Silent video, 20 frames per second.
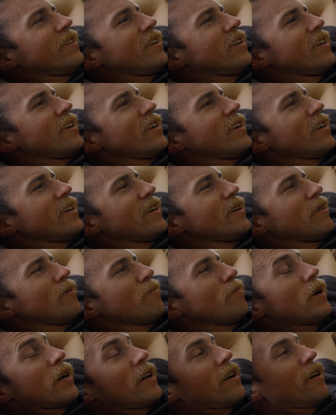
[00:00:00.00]

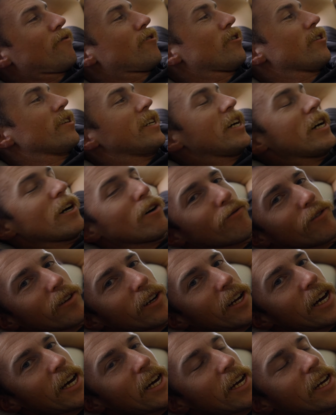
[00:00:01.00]
Um, but I've got the day off
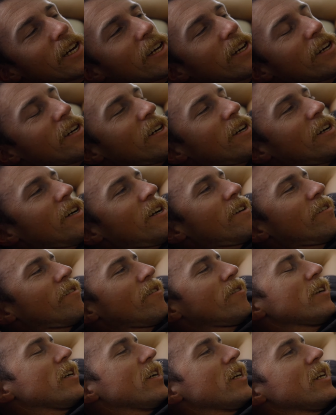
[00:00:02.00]
today,
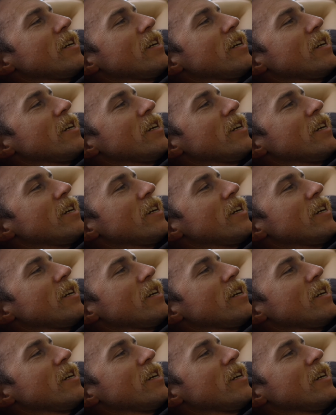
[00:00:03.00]
so I think an